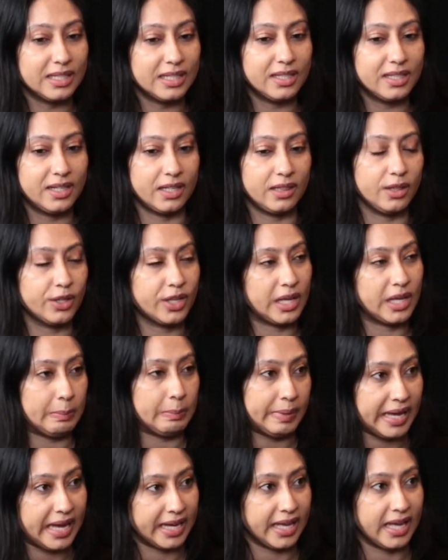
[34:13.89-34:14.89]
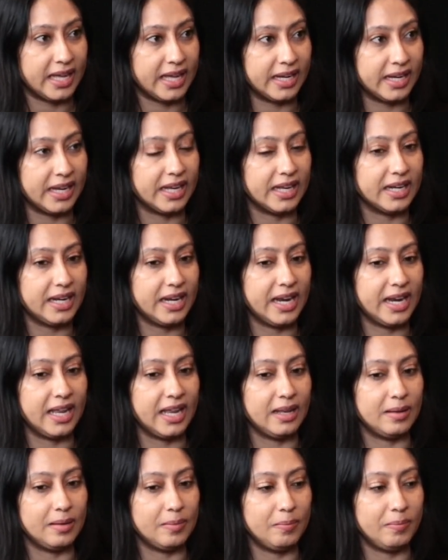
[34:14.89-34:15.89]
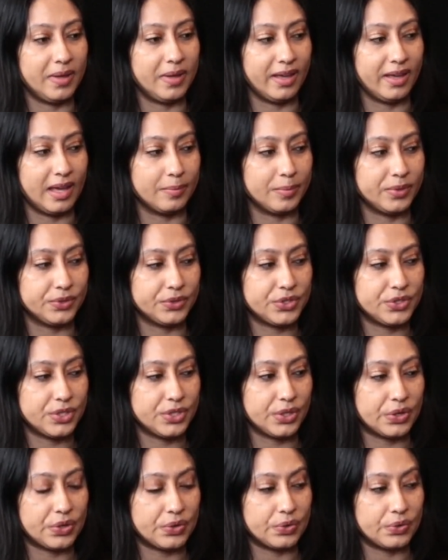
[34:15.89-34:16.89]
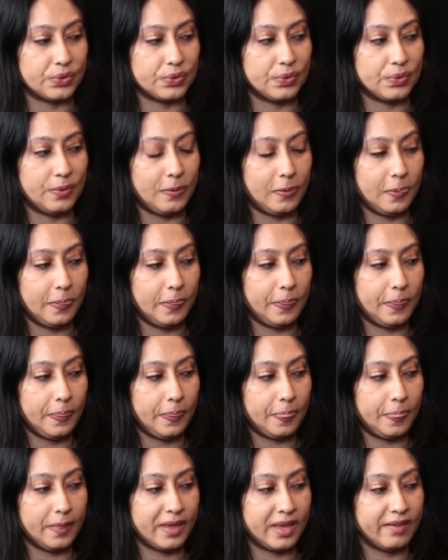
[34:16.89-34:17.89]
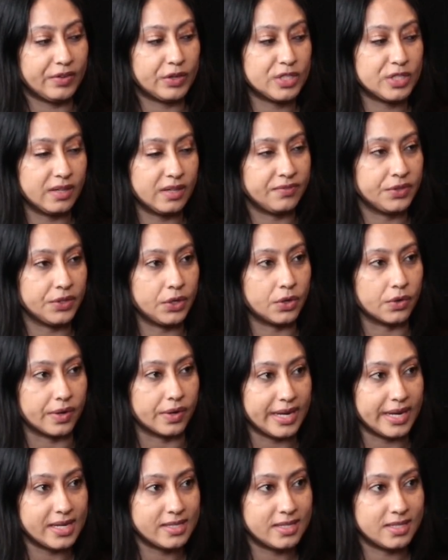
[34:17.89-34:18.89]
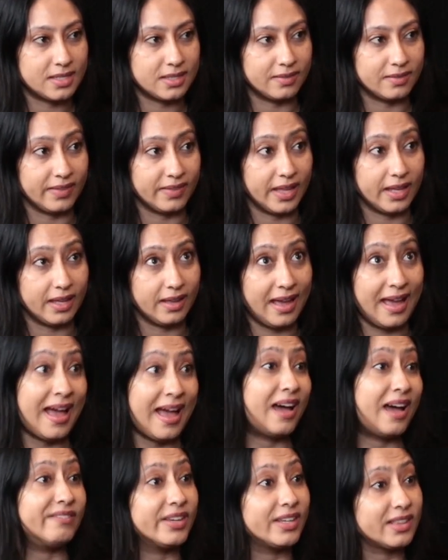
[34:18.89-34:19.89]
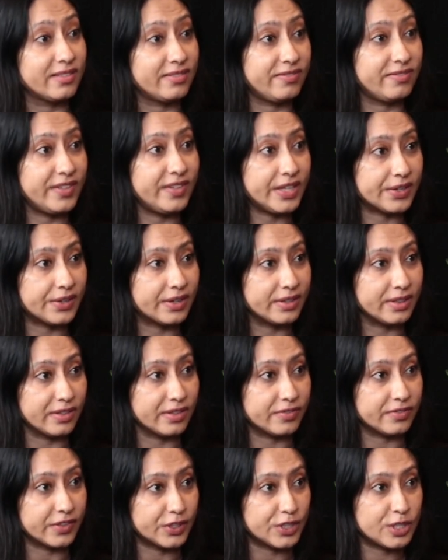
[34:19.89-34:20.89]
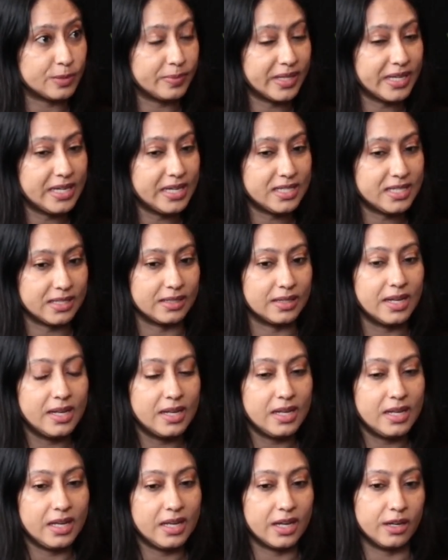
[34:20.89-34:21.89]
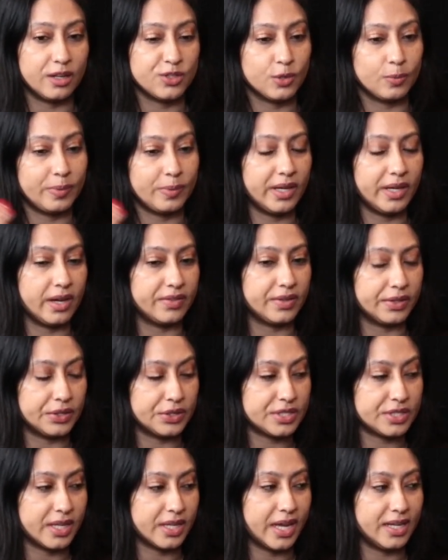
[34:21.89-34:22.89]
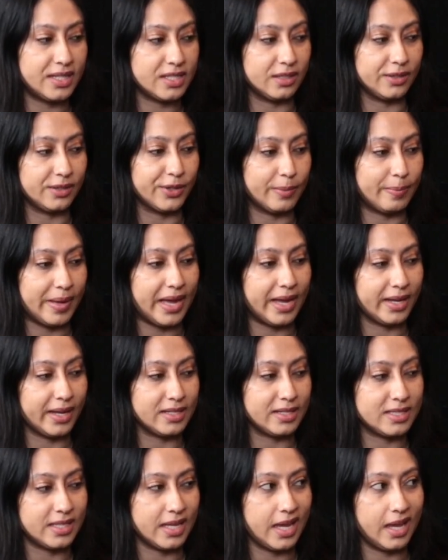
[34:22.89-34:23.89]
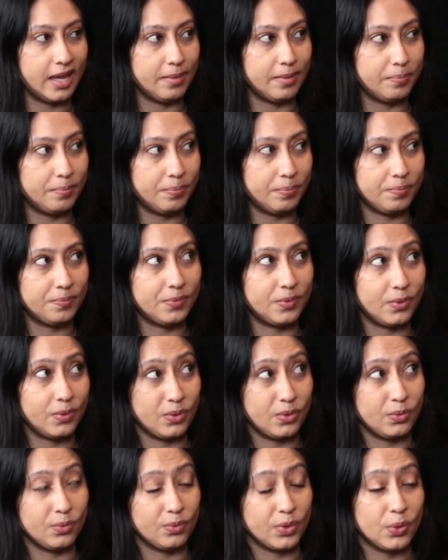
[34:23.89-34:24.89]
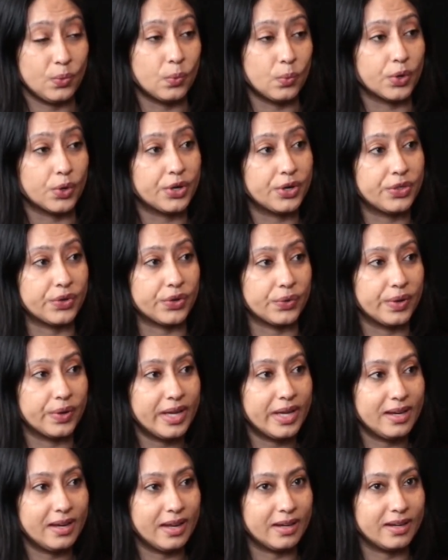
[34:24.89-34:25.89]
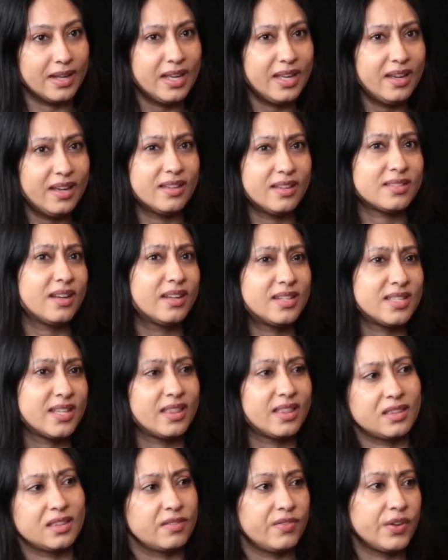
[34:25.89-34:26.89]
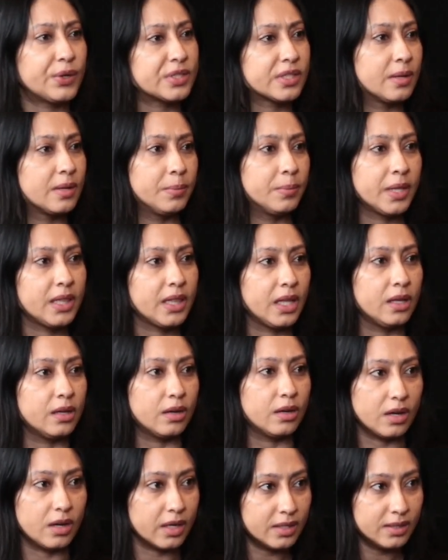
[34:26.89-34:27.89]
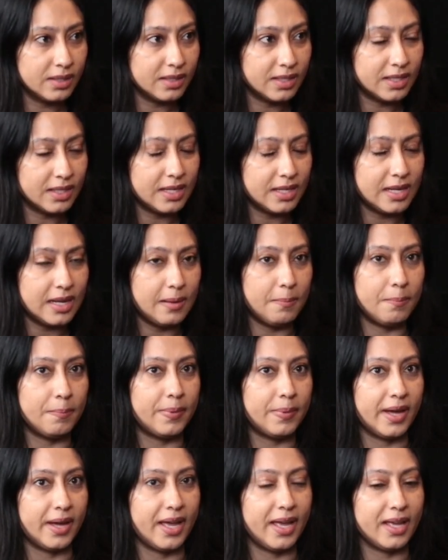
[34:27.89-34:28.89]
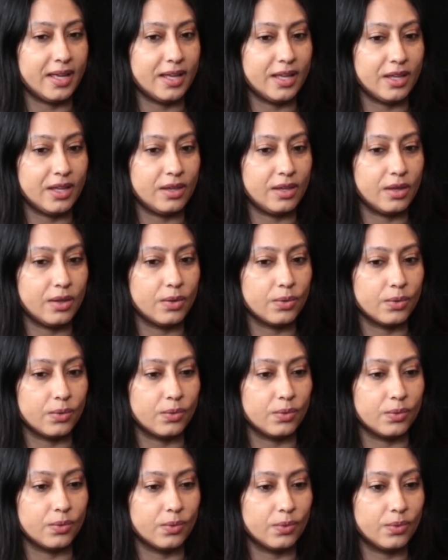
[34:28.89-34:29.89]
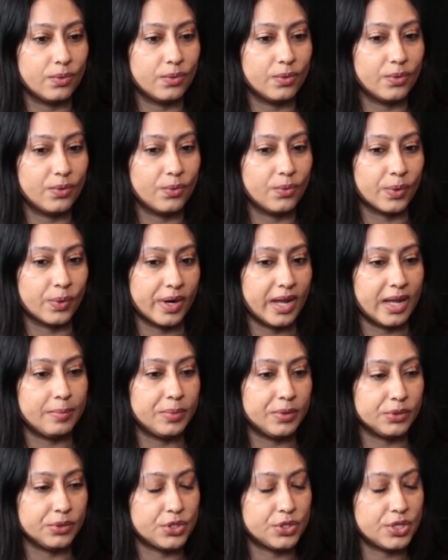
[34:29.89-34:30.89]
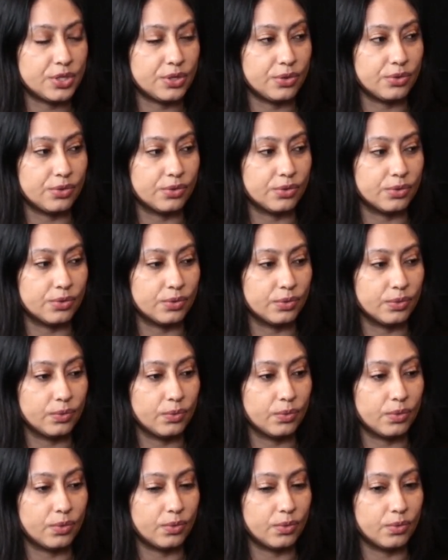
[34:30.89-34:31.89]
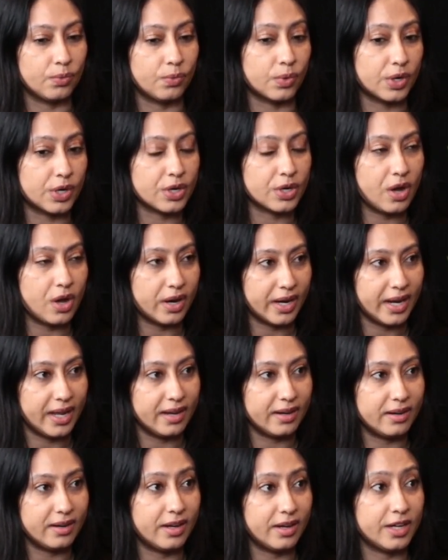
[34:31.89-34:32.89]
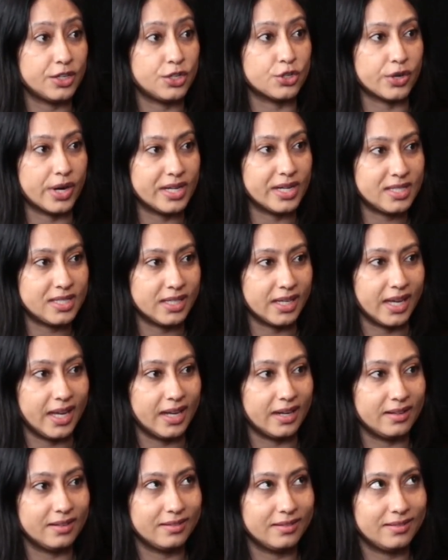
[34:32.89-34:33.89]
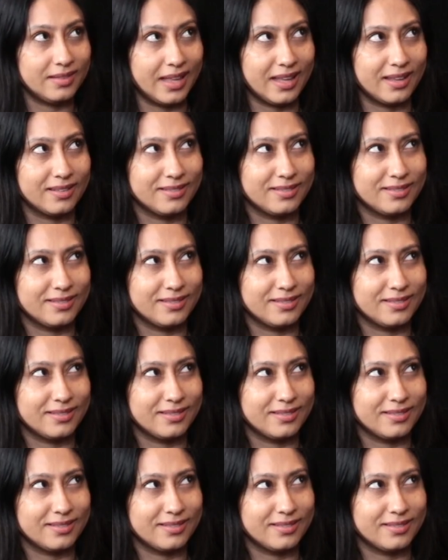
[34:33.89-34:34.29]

and looking back at it and being able to give yourself the grace of like having the fear in the first place, and also being on the other side to look back and say you worked through it. And it's not to say that the fear is completely gone, but you were able to work on it, address it, like